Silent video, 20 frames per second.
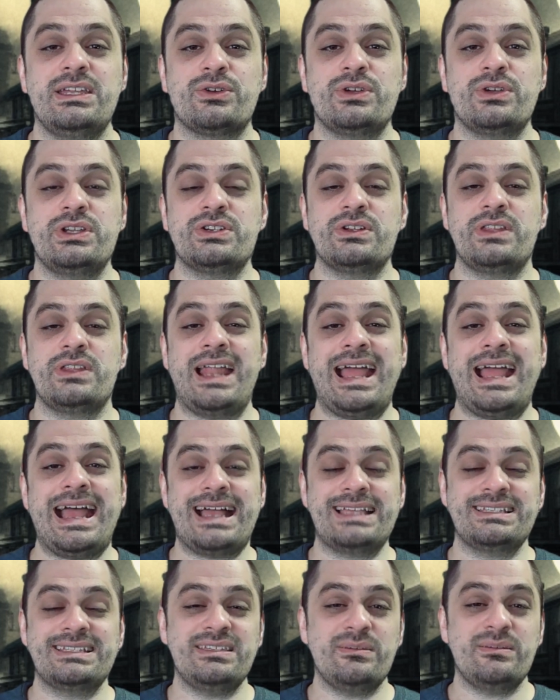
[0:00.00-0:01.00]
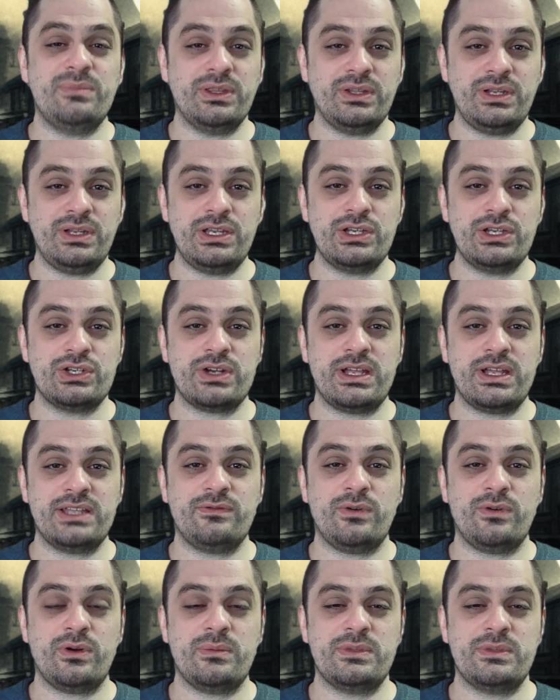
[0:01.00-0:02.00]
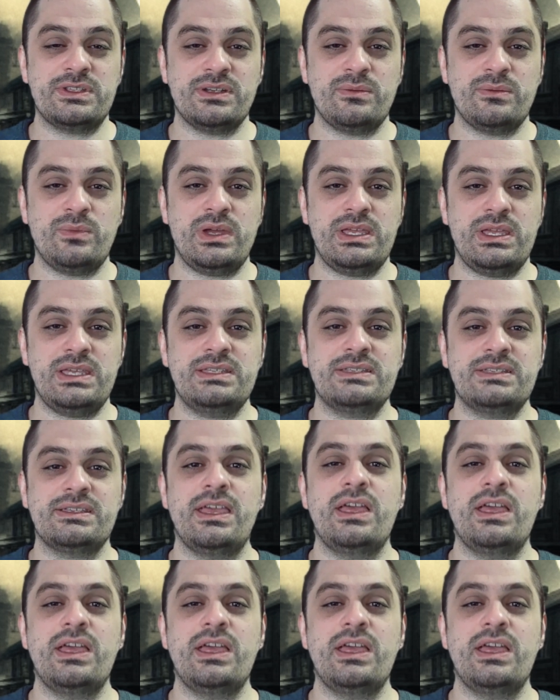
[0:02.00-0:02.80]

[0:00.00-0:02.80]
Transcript: creature that has the ability to transform in some ways,